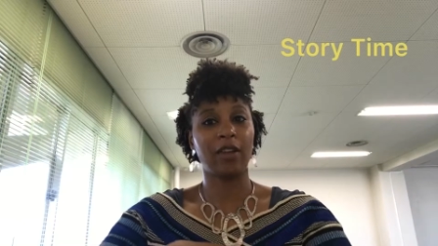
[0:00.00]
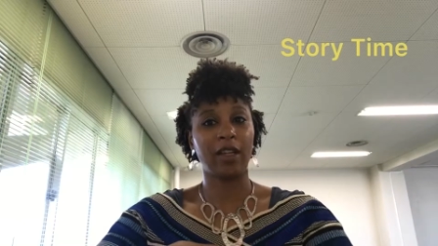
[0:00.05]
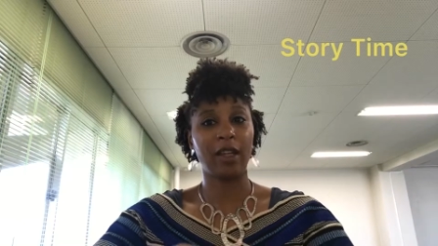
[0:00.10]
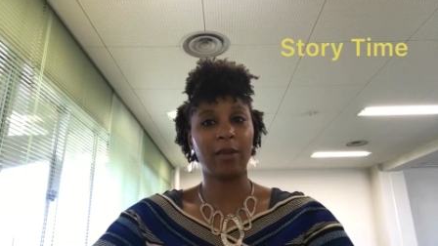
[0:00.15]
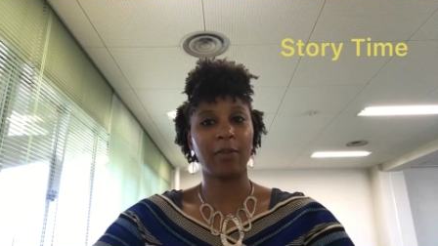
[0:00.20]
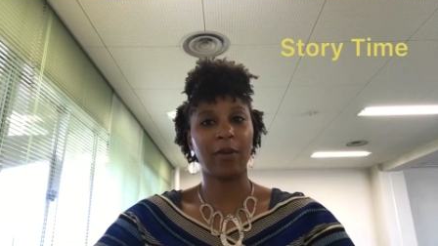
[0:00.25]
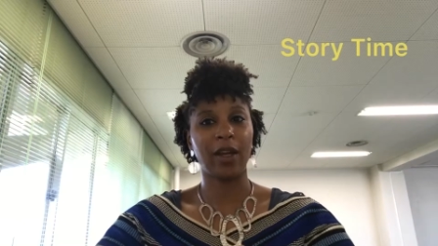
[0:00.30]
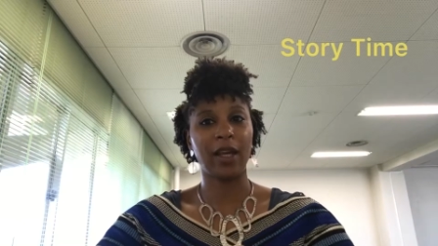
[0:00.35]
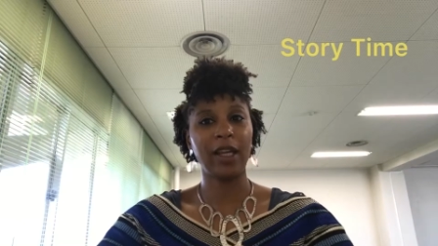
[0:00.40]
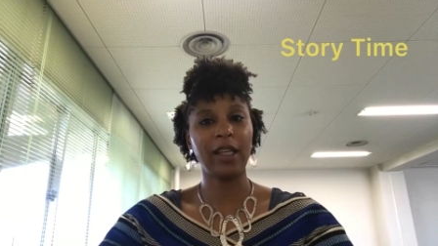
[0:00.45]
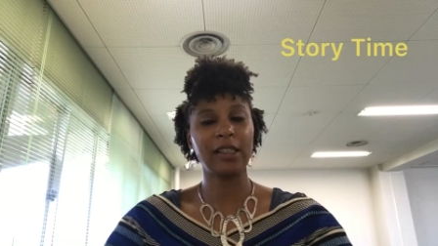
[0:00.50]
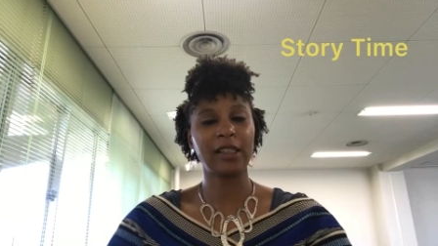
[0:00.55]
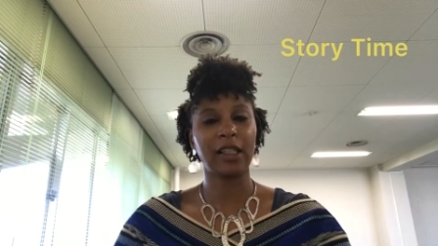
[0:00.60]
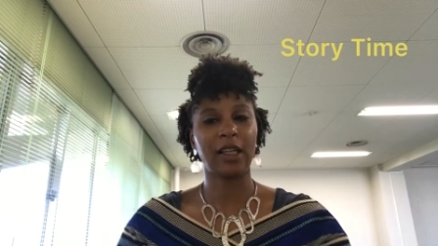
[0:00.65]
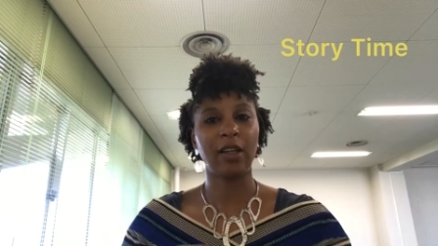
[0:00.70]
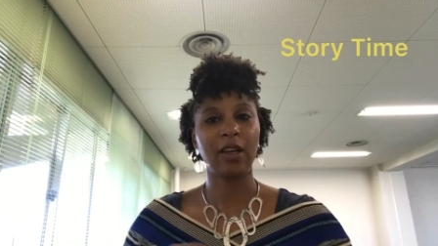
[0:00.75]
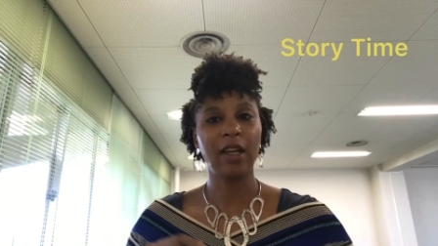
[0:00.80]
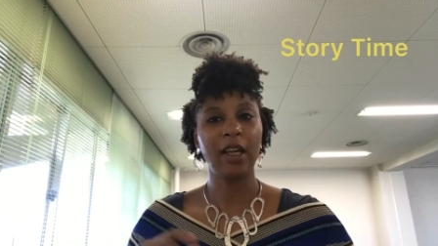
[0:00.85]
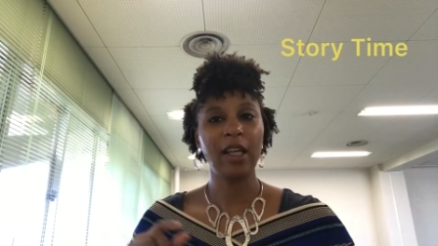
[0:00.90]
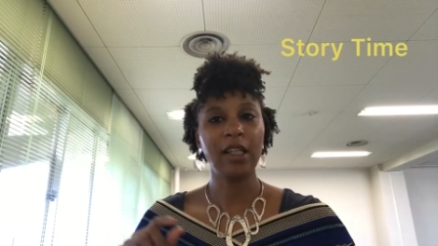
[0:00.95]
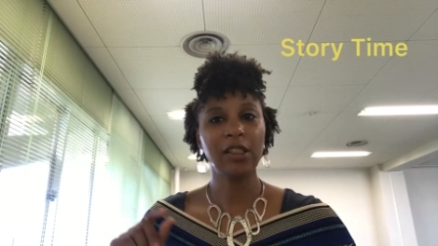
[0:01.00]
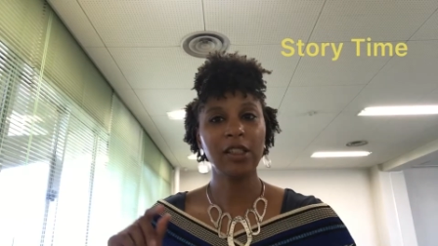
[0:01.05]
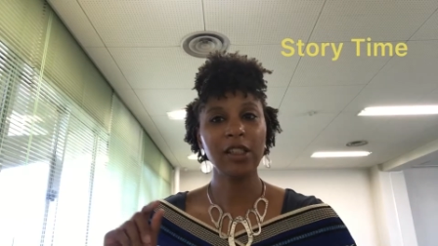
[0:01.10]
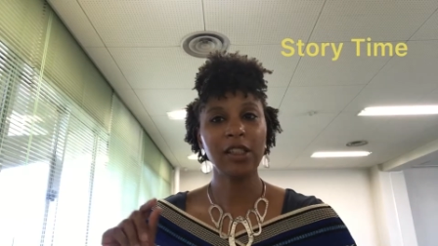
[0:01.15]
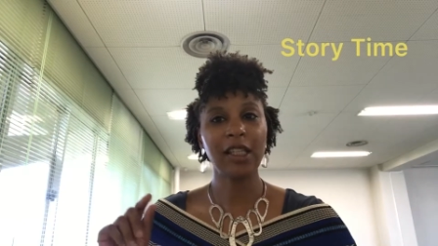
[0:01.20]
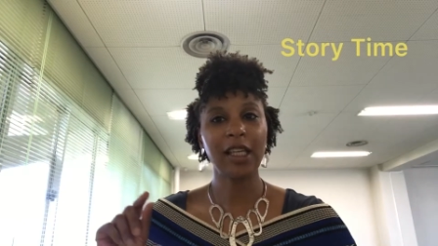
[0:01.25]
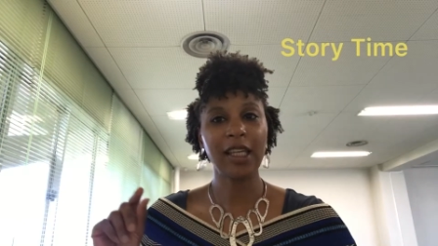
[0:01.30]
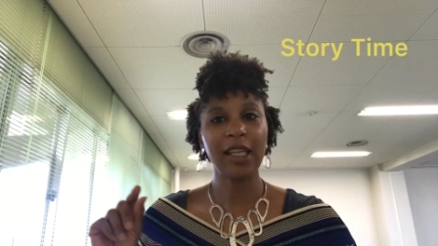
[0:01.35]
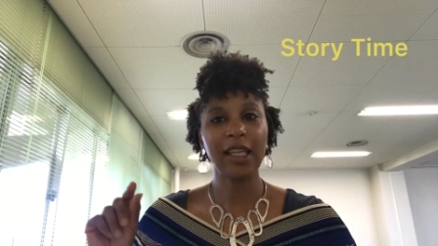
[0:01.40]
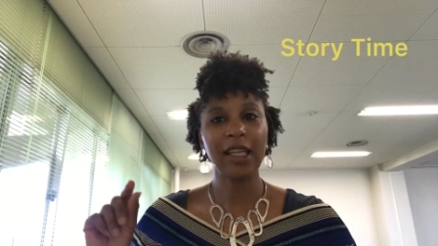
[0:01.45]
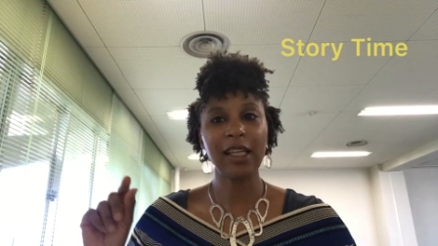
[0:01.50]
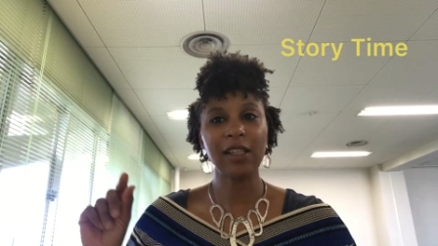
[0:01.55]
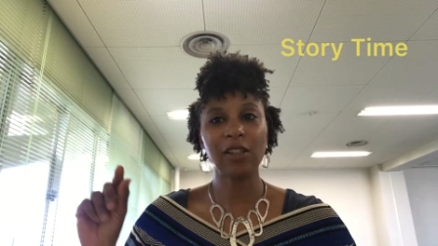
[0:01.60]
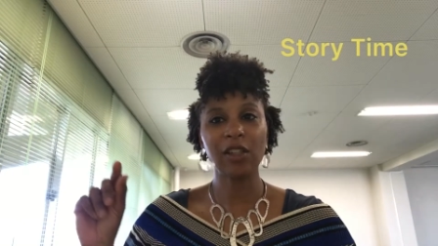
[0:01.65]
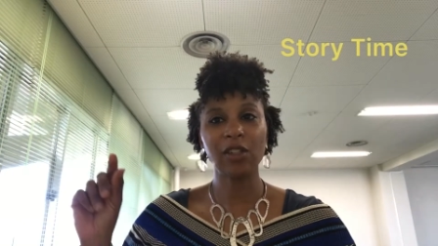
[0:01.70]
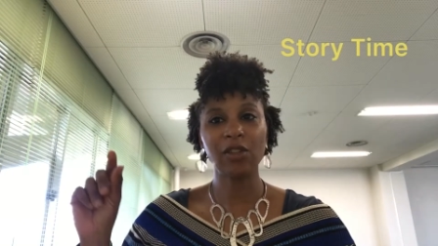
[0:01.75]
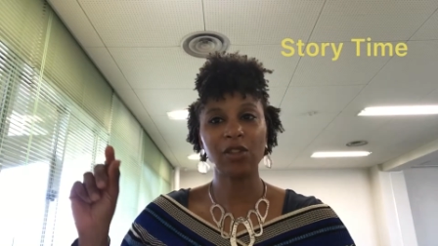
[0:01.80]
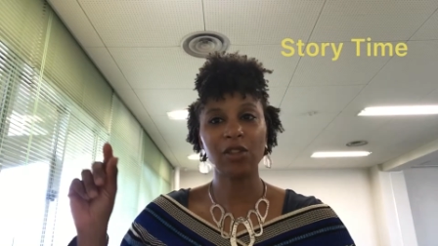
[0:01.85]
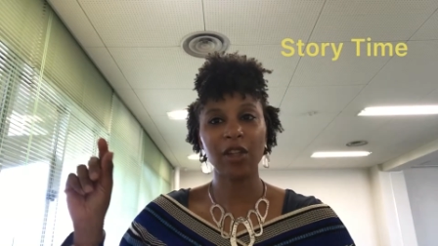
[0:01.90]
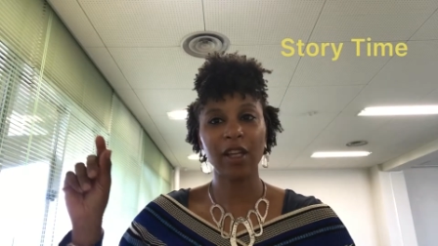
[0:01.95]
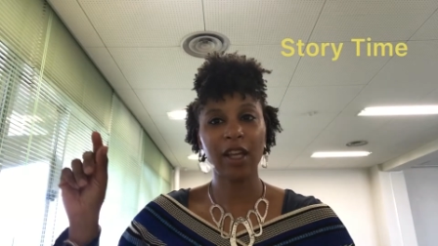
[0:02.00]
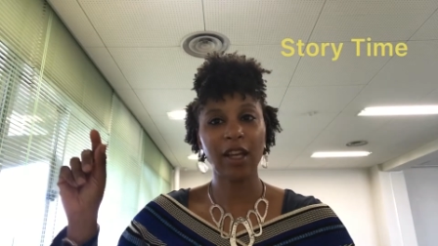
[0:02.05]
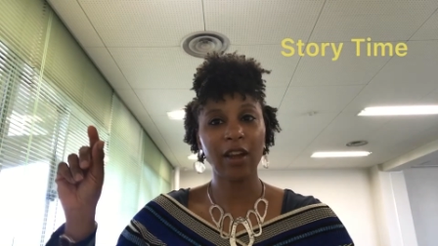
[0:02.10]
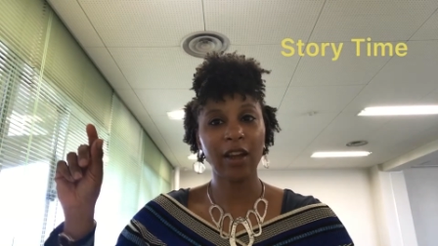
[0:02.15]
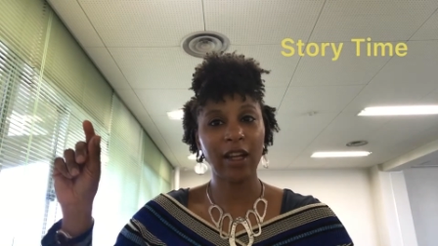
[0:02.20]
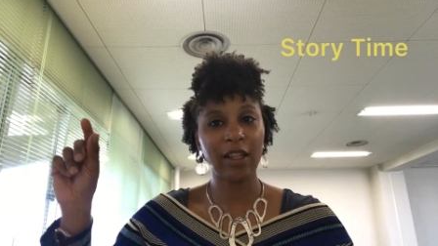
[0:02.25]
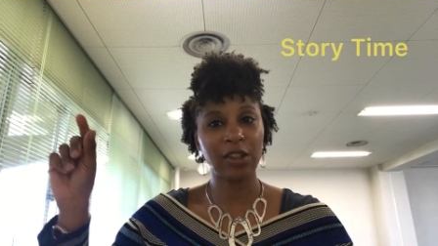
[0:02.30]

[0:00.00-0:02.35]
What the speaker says: and keep her hands out. She said, can I touch your hair?